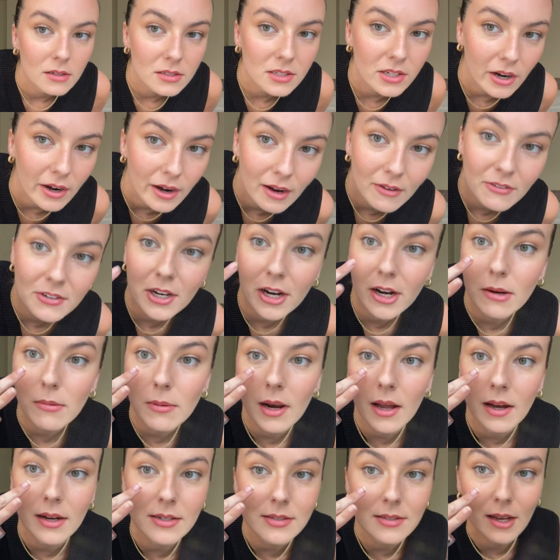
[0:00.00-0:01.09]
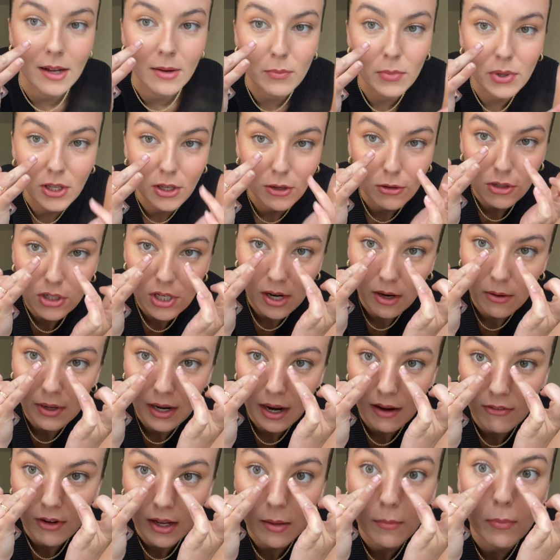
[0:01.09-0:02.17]
Sorry, I have terrible eyesight, but usually I would
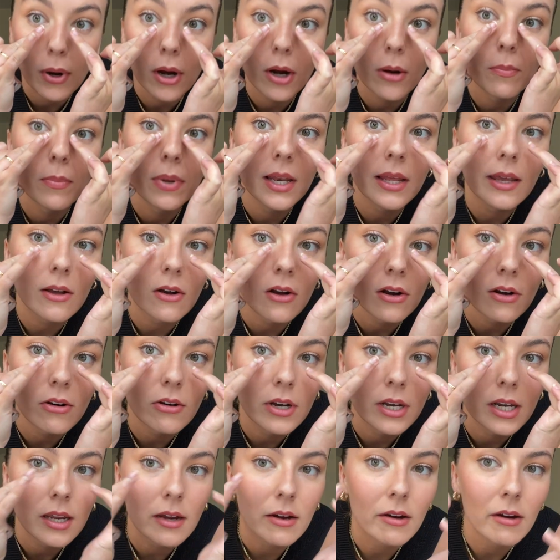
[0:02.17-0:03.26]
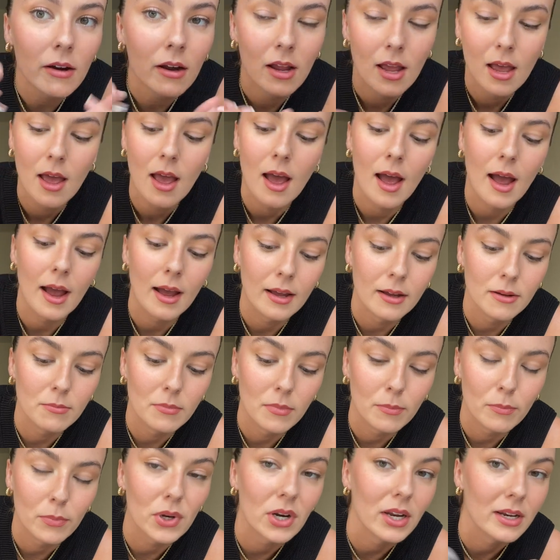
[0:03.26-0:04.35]
have like purpley color in here,
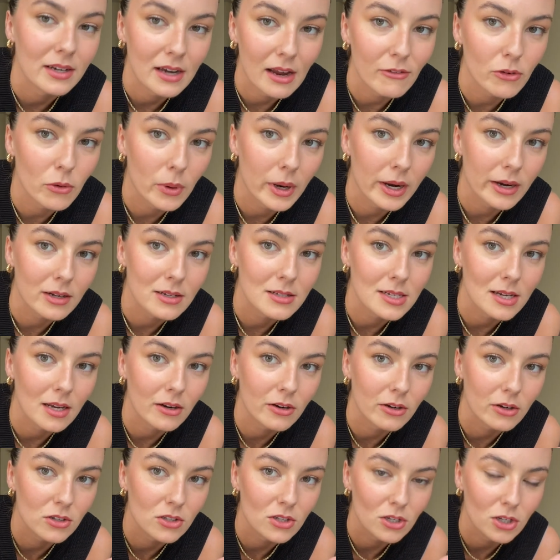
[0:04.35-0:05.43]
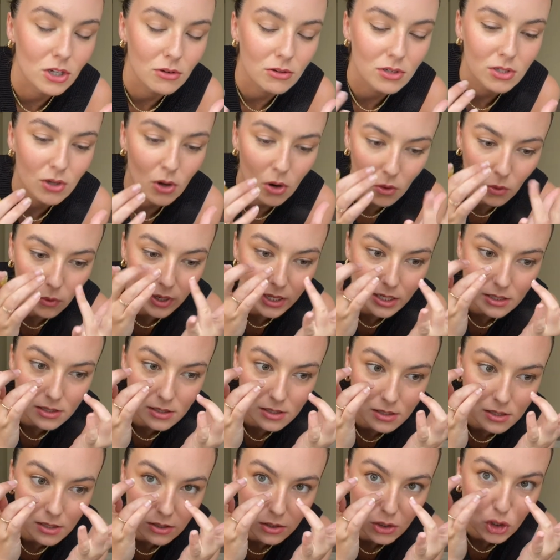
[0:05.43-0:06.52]
but I'd never wear concealer because it used to
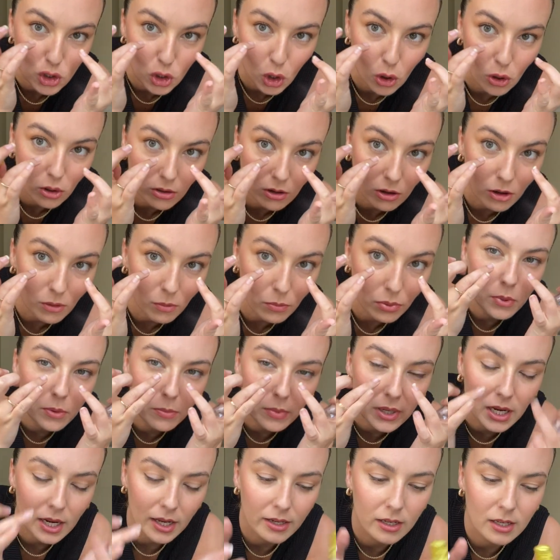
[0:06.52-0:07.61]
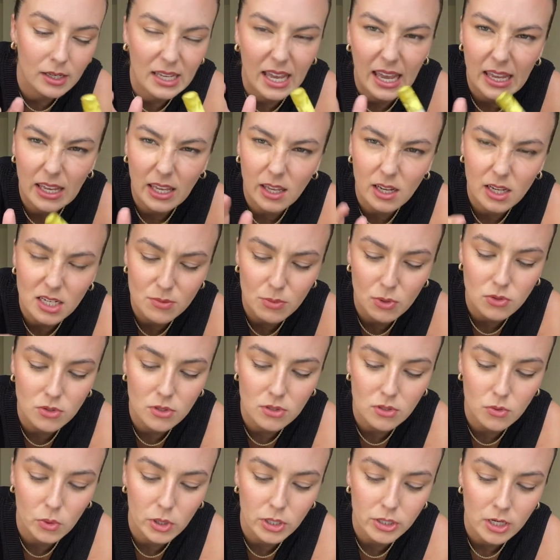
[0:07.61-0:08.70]
always chalk up and be like cakey, I suppose is
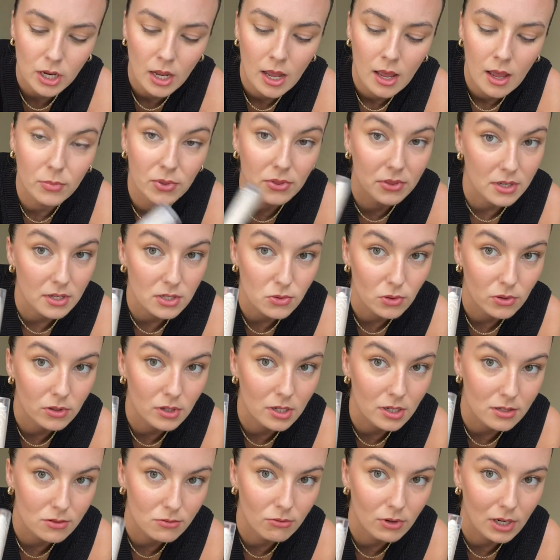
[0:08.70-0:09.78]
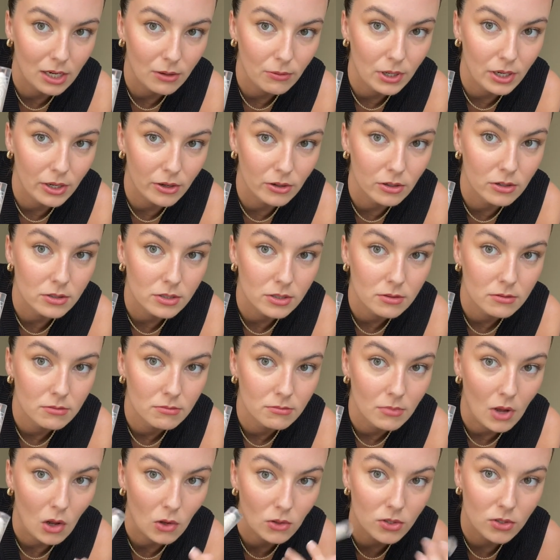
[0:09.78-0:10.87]
the word. But this one is really, really good.
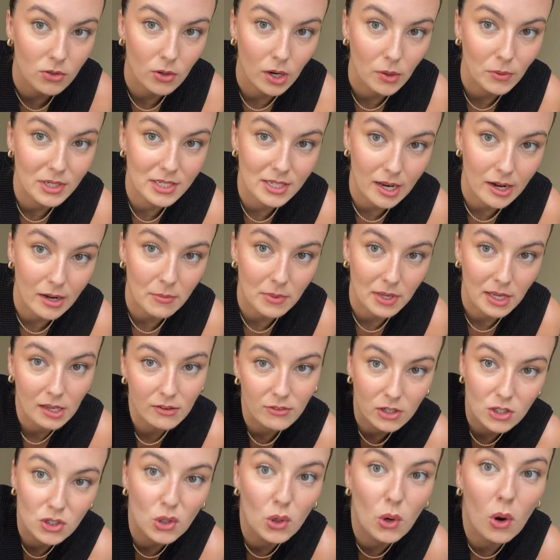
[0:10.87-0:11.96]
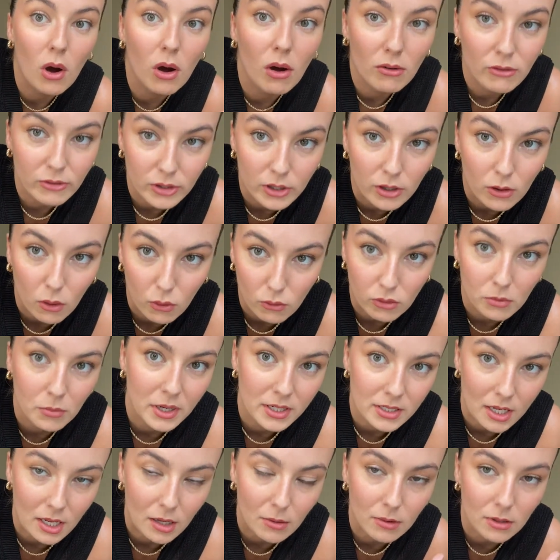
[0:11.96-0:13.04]
Also, are we dead at me having to hover over my
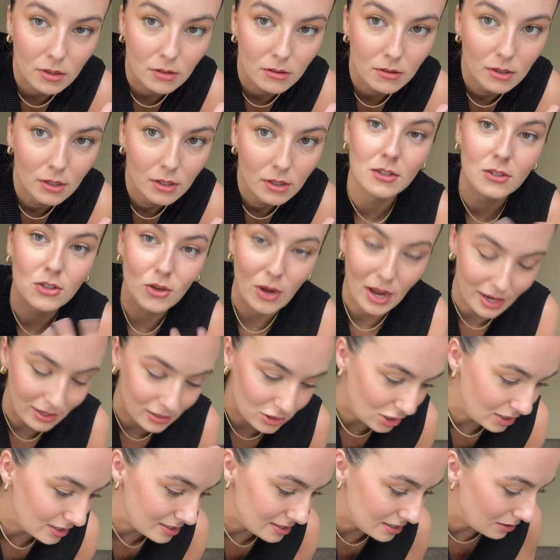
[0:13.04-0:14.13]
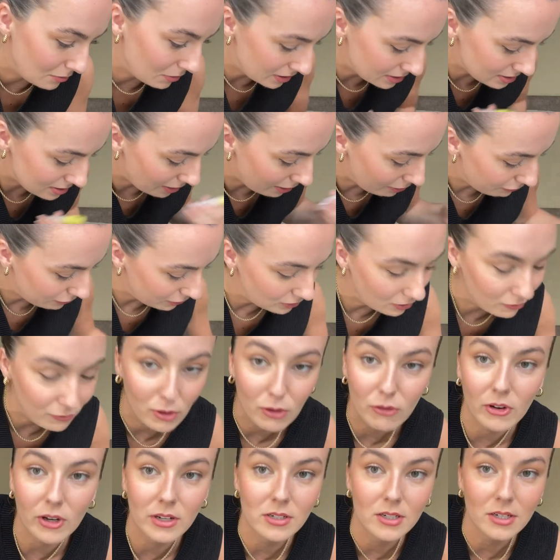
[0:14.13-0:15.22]
table to actually see myself in the
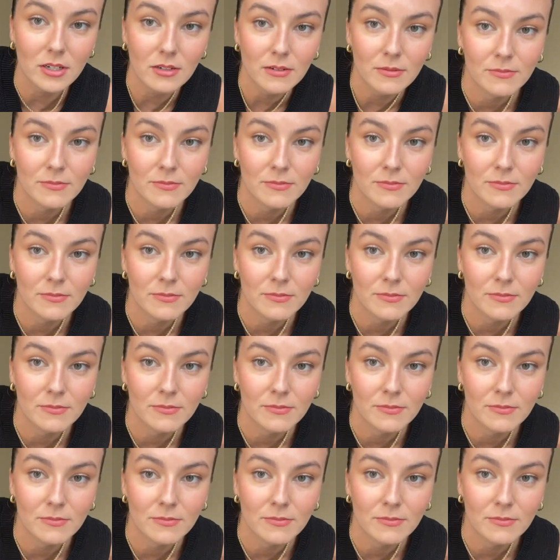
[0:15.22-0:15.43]
viewfinder?